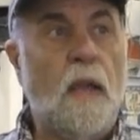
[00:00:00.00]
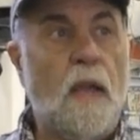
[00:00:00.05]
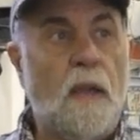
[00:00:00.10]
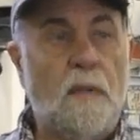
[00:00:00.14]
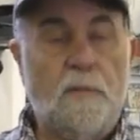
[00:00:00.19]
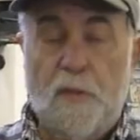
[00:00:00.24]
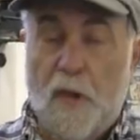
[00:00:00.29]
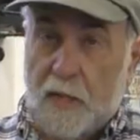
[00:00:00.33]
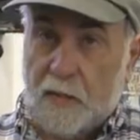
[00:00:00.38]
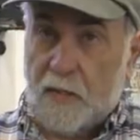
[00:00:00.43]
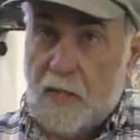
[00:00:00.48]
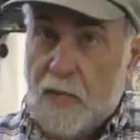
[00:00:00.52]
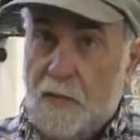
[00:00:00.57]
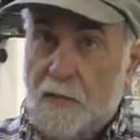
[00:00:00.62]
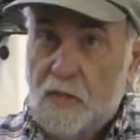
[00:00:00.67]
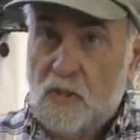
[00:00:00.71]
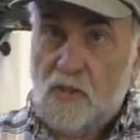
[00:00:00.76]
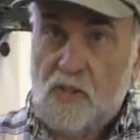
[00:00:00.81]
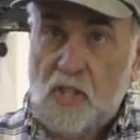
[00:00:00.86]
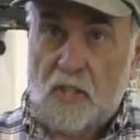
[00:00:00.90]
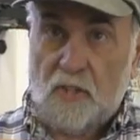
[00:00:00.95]
in fact, it
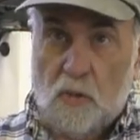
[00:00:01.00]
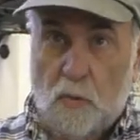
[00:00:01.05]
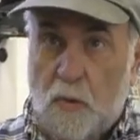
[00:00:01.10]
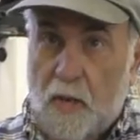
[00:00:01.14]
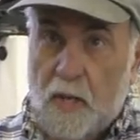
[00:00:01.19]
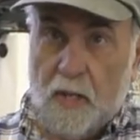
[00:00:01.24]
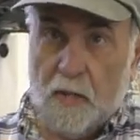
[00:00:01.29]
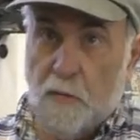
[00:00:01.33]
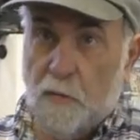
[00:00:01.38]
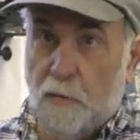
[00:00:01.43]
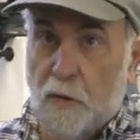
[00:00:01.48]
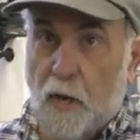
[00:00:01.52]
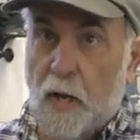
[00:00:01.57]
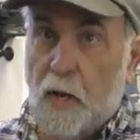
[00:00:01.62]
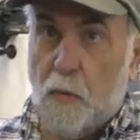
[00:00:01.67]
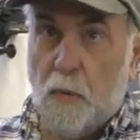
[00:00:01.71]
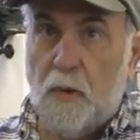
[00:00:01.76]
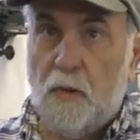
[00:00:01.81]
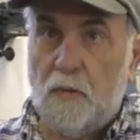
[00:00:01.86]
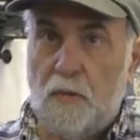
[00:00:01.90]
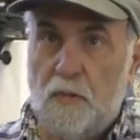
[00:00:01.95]
even says it right on the
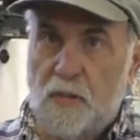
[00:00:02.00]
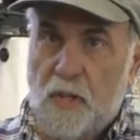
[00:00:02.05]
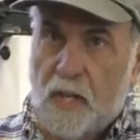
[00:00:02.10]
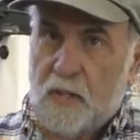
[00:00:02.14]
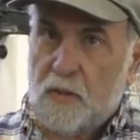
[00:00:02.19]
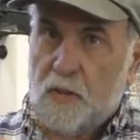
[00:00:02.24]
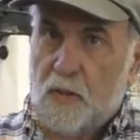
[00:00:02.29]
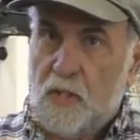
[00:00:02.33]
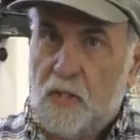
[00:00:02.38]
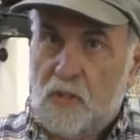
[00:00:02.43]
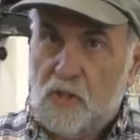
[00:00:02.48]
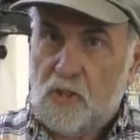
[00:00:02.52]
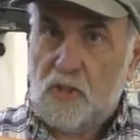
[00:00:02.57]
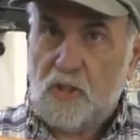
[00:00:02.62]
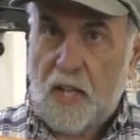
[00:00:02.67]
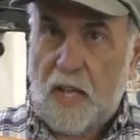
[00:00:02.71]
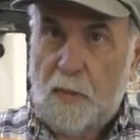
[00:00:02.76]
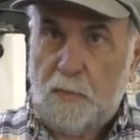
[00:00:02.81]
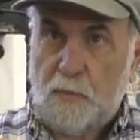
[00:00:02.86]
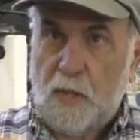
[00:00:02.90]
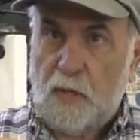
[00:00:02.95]
flywheel. There's actually
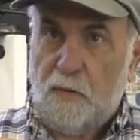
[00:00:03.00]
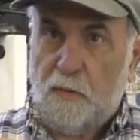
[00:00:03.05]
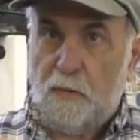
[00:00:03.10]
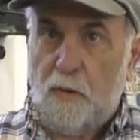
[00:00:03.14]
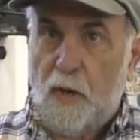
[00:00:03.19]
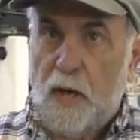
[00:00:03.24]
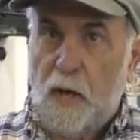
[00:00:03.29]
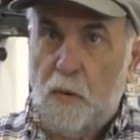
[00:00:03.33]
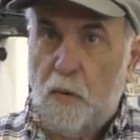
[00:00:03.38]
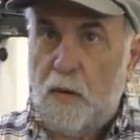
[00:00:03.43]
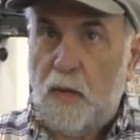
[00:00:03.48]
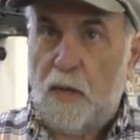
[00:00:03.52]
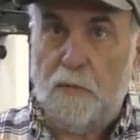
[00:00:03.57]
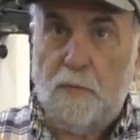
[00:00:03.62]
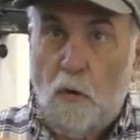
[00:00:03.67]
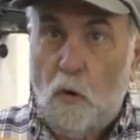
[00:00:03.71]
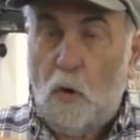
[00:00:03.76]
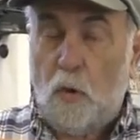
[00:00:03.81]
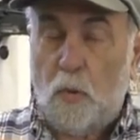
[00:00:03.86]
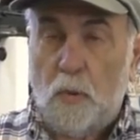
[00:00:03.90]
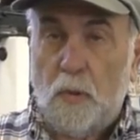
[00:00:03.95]
stamped on the flywheel, like
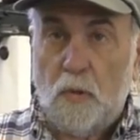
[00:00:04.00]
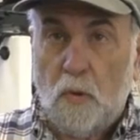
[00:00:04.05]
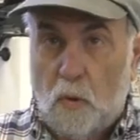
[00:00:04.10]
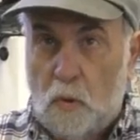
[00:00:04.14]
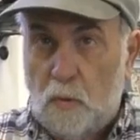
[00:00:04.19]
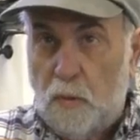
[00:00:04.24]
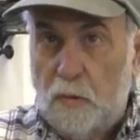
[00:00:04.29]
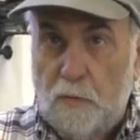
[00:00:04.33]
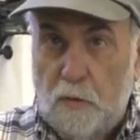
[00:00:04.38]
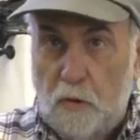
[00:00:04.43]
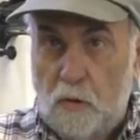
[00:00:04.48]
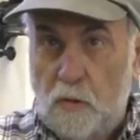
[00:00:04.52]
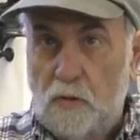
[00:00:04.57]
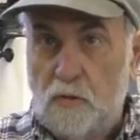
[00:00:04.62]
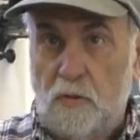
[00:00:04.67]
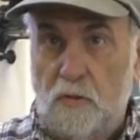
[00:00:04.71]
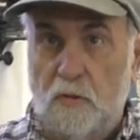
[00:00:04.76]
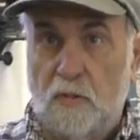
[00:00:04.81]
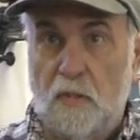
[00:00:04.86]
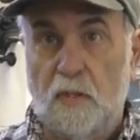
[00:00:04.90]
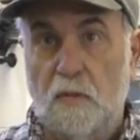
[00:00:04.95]
forward or
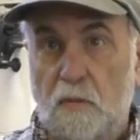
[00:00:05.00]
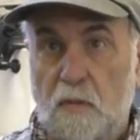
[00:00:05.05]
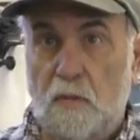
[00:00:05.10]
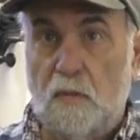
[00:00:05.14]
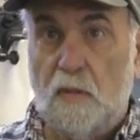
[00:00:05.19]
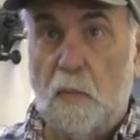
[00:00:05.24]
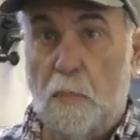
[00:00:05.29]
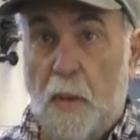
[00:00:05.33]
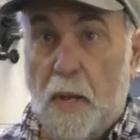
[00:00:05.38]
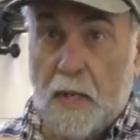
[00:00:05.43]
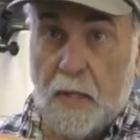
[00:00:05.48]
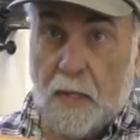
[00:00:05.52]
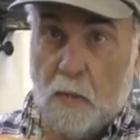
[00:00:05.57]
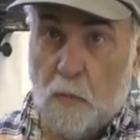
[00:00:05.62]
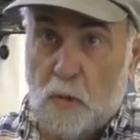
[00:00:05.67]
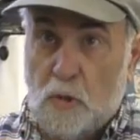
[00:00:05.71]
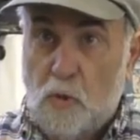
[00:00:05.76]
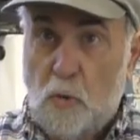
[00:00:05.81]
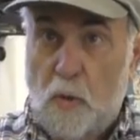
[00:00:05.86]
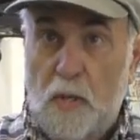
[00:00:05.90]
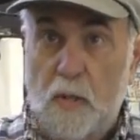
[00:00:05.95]
reverse, depending on
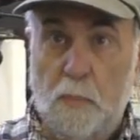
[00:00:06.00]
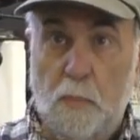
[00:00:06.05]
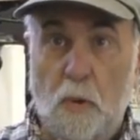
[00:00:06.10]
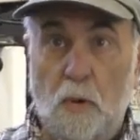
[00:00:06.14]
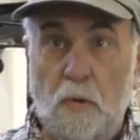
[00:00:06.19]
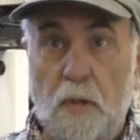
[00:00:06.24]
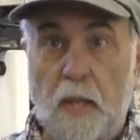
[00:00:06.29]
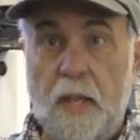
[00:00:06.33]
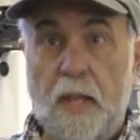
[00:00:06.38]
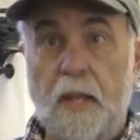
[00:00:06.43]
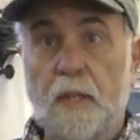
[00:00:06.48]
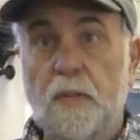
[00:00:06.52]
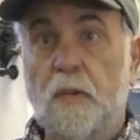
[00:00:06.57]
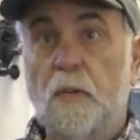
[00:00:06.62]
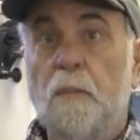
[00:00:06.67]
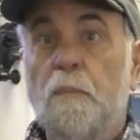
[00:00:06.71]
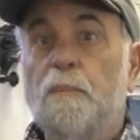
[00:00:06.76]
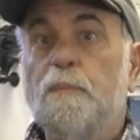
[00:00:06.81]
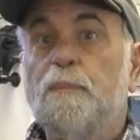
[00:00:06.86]
which way you pull the handle.